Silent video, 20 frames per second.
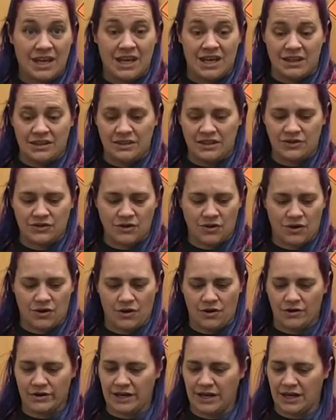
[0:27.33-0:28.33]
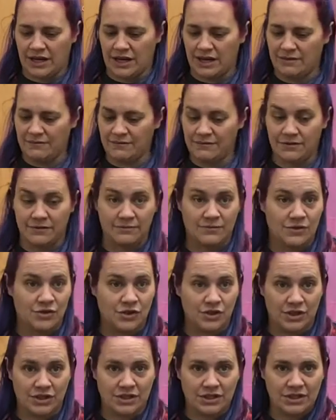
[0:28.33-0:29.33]
And these all came from
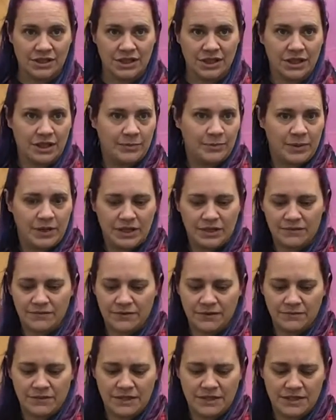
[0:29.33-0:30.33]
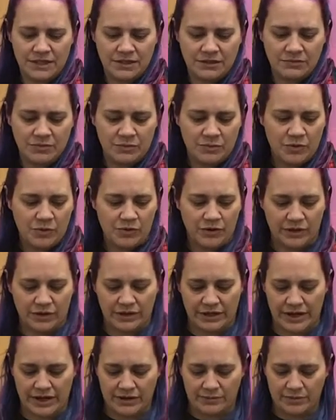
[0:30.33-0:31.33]
just a clipping from the Steele Memorial
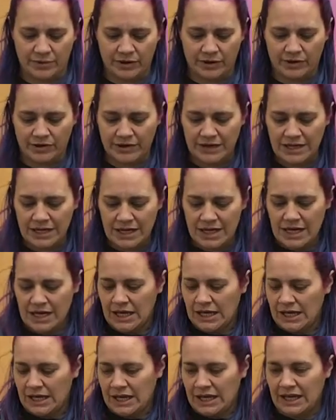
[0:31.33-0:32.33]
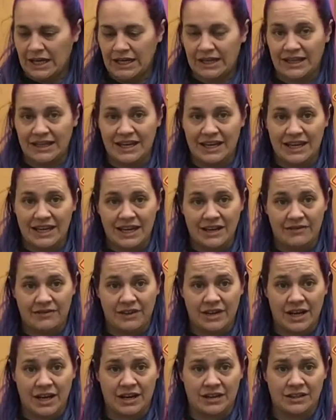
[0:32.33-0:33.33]
Library. And they have
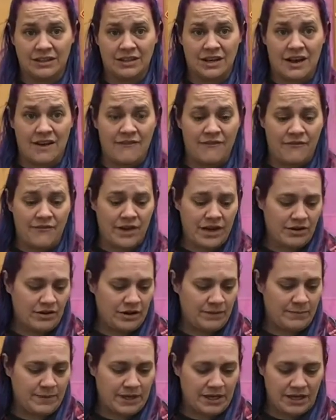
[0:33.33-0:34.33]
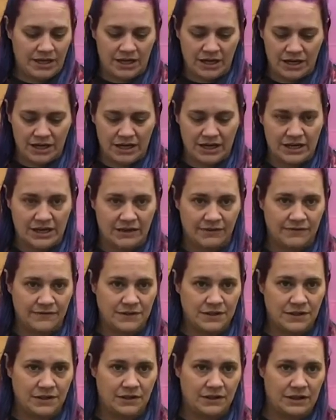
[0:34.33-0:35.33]
gotten very big, and I
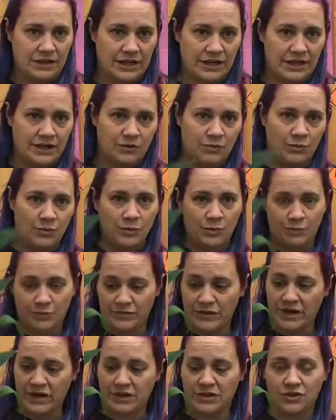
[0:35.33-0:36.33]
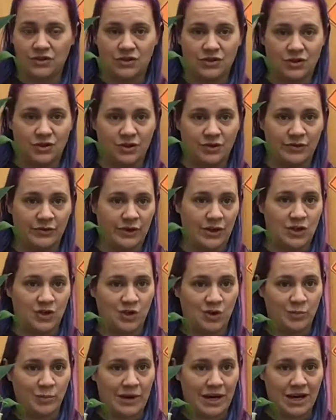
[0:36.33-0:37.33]
feel like they deserve new
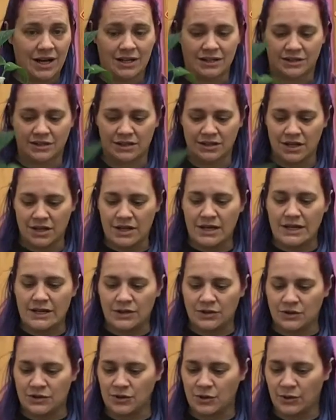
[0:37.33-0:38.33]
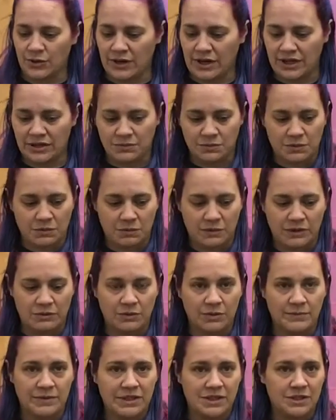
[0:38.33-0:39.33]
pots. So that's what we will
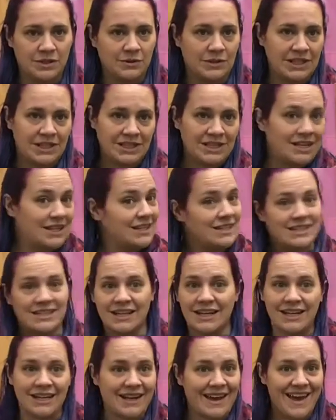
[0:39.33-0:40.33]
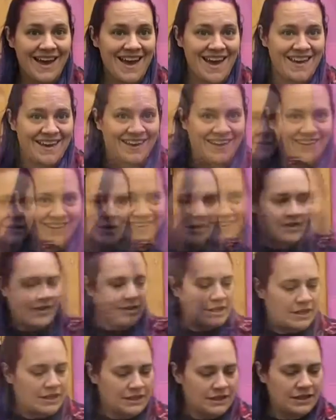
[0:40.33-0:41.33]
be doing today.
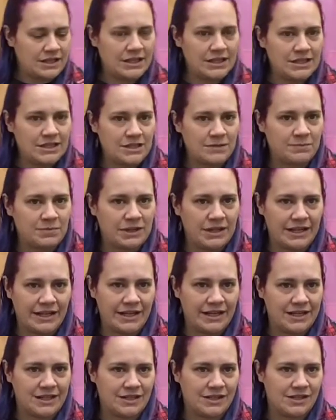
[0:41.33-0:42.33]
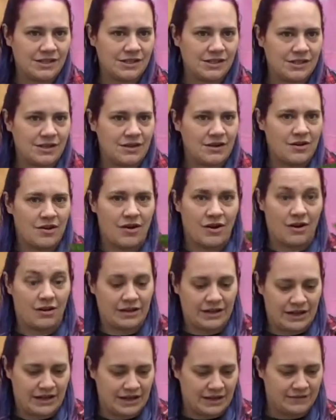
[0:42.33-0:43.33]
These plants all
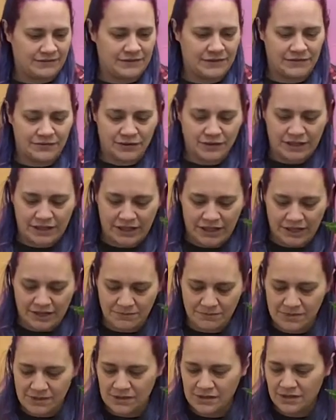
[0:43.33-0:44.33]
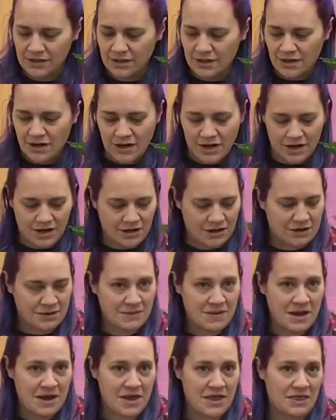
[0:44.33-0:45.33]
have different names.
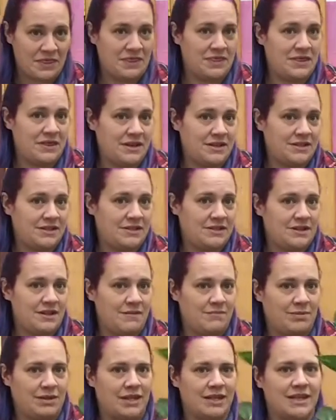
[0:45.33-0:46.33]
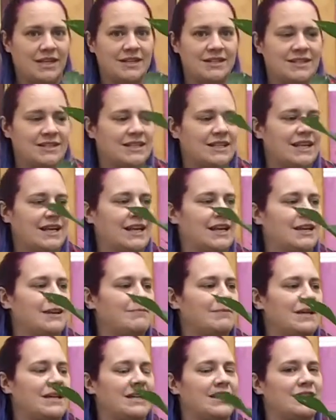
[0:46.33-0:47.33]
This plant's name
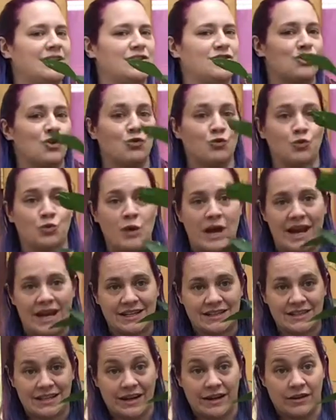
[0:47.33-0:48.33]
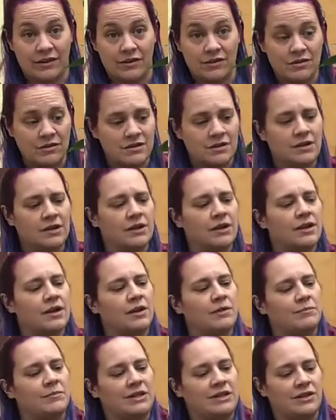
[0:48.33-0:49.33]
is rat tail
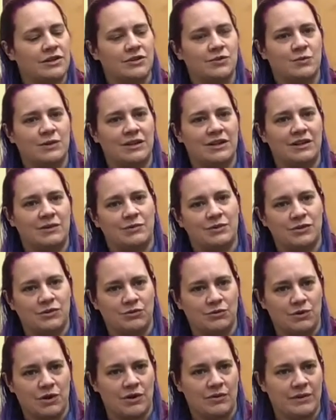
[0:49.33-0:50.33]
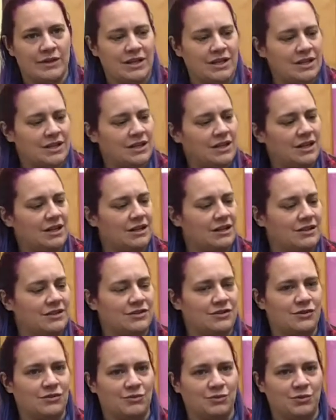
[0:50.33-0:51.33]
because when it was growing,
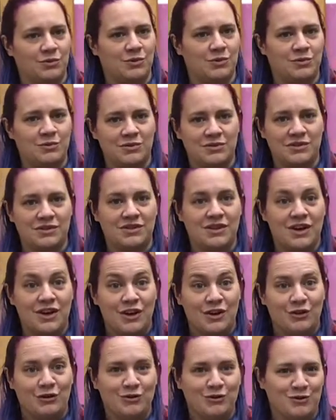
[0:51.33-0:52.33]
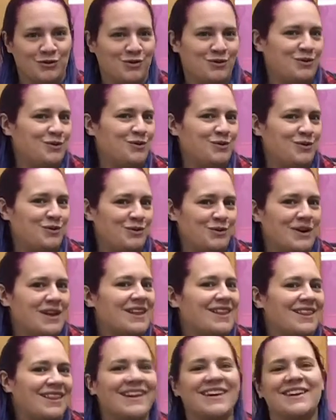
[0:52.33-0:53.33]
its roots grew
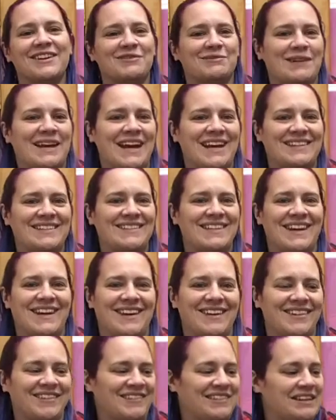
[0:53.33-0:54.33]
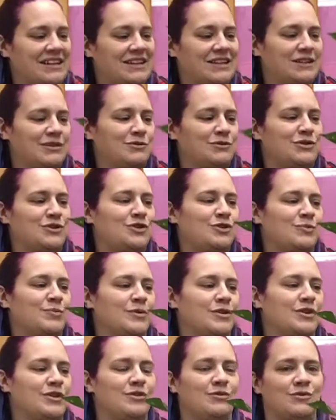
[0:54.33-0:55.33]
like a rat tail and it was super
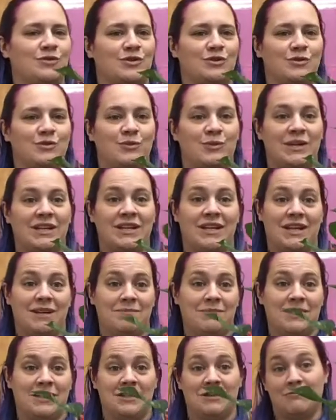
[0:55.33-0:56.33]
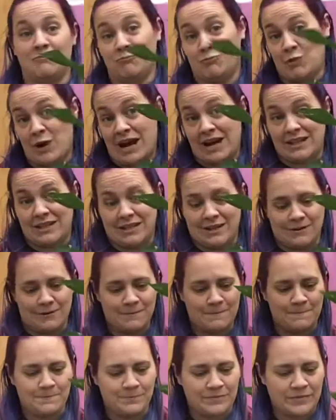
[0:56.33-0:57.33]
cute, so we named it rat tail.
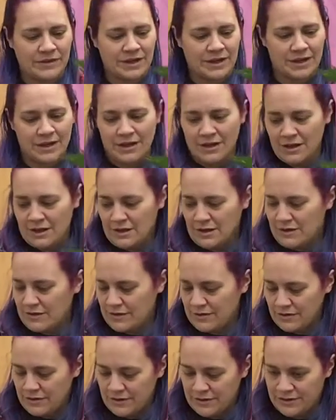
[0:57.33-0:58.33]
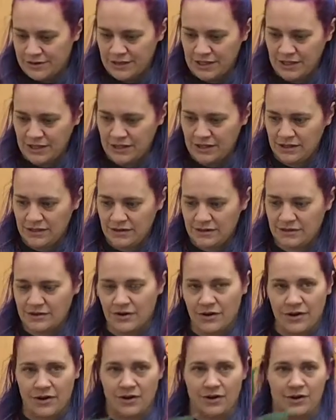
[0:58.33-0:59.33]
These
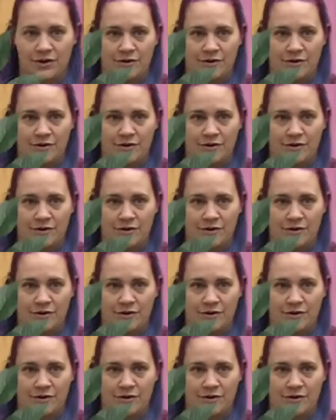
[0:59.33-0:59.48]
are